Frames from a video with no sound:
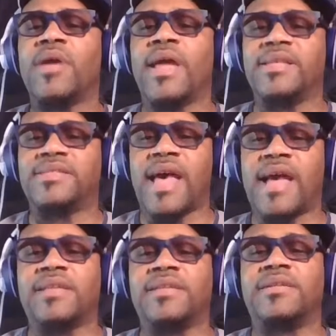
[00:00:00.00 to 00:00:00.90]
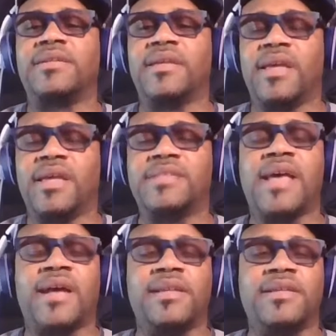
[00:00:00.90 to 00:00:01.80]
Exactly.
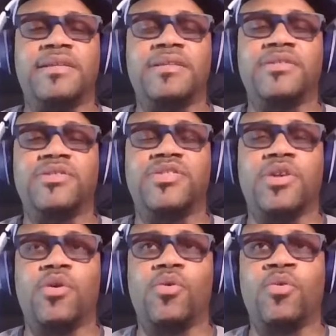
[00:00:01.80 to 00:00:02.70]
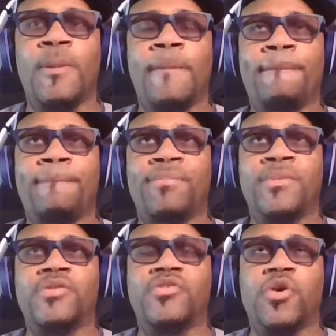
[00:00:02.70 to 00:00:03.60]
Exactly. So
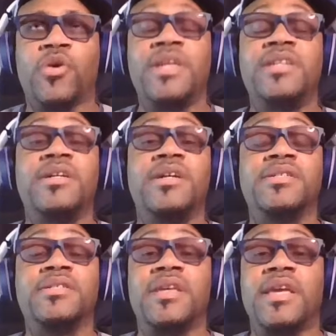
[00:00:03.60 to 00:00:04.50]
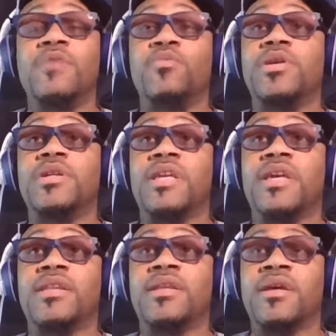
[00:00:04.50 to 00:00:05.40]
he would
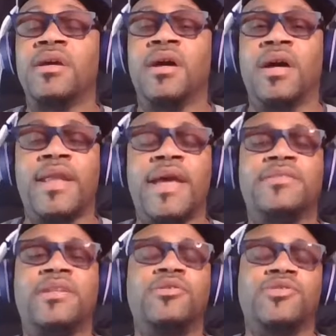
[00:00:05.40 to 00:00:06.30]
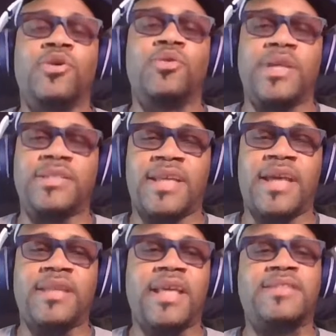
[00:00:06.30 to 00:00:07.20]
get a nice little, so
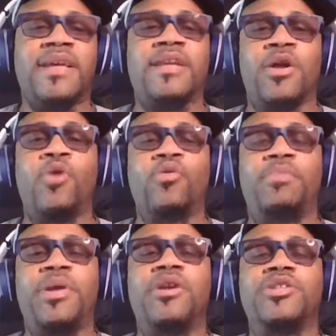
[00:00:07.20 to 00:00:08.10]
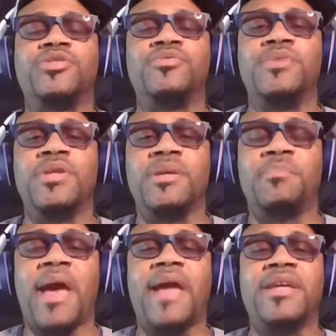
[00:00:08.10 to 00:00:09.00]
that's that golden parachute
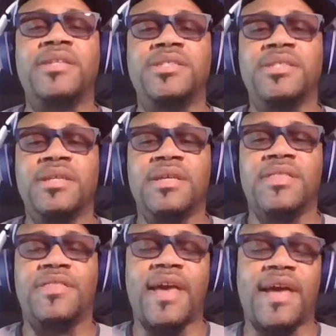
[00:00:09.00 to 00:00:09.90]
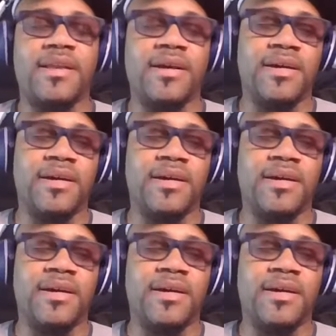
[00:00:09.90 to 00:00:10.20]
package that